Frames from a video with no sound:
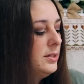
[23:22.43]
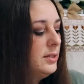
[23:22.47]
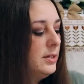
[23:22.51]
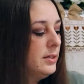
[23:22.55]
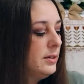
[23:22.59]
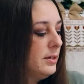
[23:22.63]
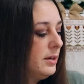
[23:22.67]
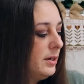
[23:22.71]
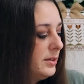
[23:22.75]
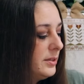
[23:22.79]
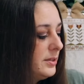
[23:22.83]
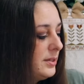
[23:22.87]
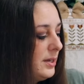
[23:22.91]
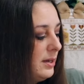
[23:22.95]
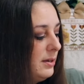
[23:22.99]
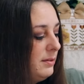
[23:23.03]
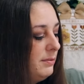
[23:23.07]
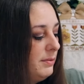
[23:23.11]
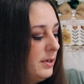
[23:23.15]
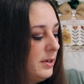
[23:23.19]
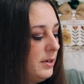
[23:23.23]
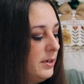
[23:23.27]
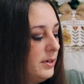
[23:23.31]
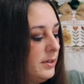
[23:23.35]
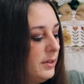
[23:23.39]
did not take
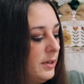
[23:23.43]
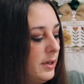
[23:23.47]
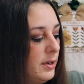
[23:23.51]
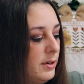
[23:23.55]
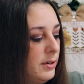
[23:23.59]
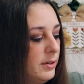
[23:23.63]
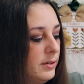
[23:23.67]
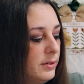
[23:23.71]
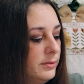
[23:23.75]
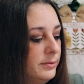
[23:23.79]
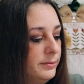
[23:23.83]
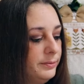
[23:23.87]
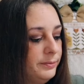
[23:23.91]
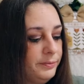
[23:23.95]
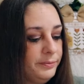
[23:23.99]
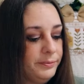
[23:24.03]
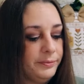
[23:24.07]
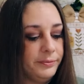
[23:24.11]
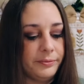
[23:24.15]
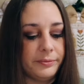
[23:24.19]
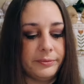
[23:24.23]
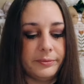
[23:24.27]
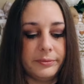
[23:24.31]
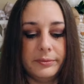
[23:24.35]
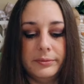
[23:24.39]
very long.
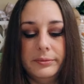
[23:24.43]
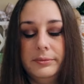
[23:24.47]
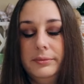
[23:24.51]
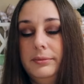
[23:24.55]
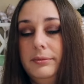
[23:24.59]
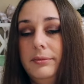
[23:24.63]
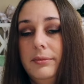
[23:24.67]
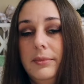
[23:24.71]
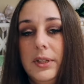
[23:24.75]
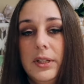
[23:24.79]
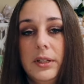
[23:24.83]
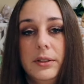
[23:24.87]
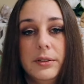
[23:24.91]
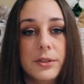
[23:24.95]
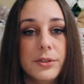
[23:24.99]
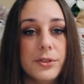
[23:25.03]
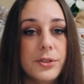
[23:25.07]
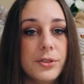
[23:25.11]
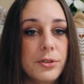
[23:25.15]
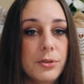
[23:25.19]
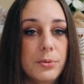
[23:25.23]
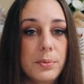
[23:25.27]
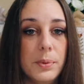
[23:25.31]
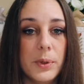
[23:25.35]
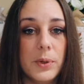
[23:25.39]
They're
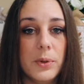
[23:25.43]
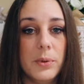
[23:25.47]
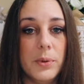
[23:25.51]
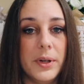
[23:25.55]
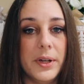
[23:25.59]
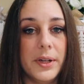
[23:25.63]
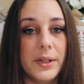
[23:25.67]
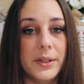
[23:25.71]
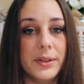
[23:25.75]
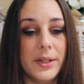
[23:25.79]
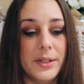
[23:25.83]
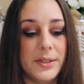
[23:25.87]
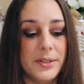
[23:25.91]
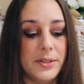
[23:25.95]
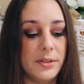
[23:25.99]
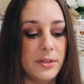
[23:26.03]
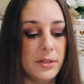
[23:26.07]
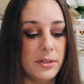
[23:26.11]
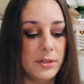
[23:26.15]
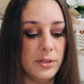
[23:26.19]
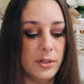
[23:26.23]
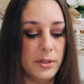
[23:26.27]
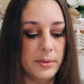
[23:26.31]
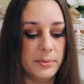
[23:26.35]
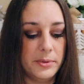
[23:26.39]
super quick. They
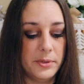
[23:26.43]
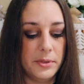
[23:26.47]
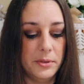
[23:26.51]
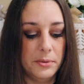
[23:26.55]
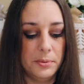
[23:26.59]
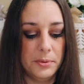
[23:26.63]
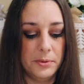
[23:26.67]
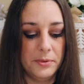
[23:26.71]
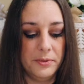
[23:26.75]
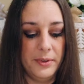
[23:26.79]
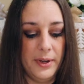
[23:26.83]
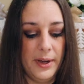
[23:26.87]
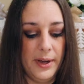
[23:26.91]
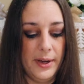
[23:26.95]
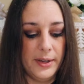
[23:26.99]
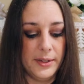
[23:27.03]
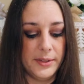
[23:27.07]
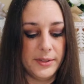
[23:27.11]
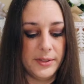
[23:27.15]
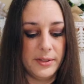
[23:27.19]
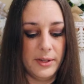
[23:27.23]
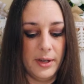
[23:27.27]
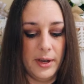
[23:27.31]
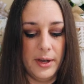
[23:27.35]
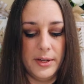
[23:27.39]
stitch up super
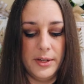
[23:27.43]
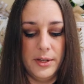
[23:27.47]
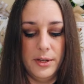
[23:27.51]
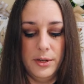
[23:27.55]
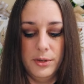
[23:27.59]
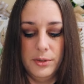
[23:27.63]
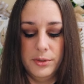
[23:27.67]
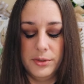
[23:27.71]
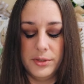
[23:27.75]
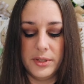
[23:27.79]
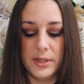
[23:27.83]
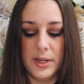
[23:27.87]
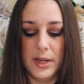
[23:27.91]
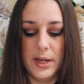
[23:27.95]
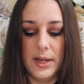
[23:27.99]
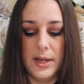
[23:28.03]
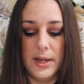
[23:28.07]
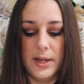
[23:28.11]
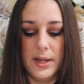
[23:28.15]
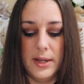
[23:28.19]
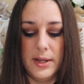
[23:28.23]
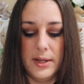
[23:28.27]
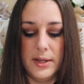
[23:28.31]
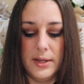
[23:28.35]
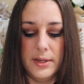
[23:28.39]
fast. I used
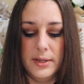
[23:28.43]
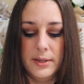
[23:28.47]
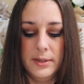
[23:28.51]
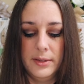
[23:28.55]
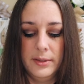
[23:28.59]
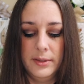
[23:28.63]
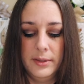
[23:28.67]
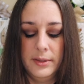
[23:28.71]
a